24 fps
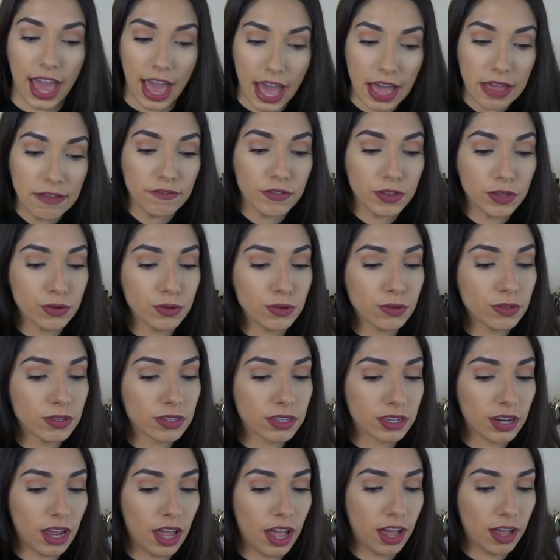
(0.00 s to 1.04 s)
I have
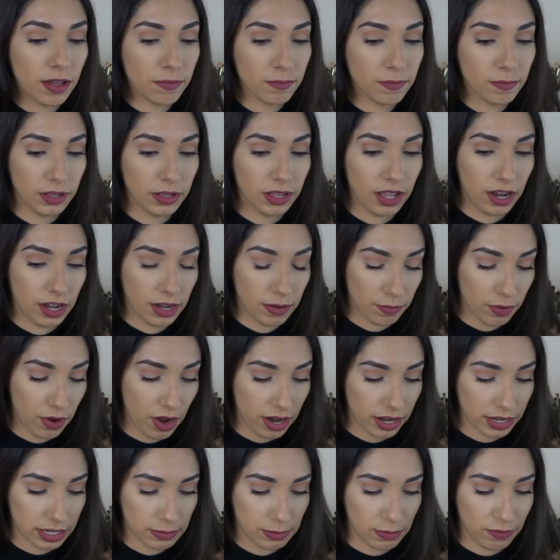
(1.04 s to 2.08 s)
used Milani
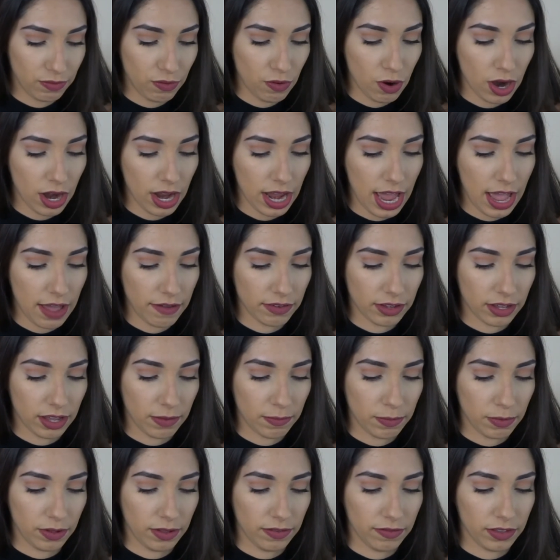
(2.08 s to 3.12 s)
products before. I have a
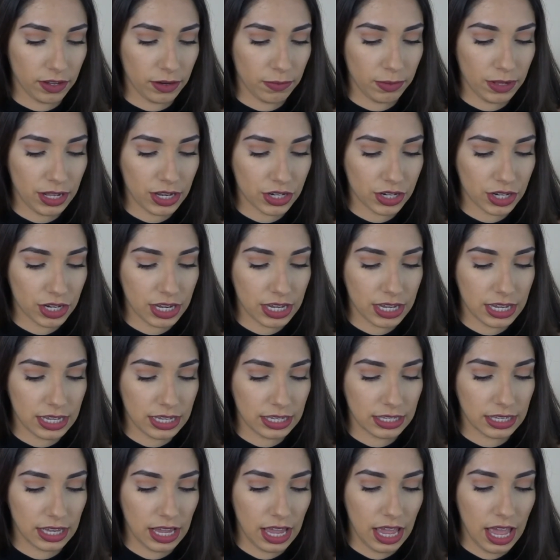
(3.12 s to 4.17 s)
couple of their blushes.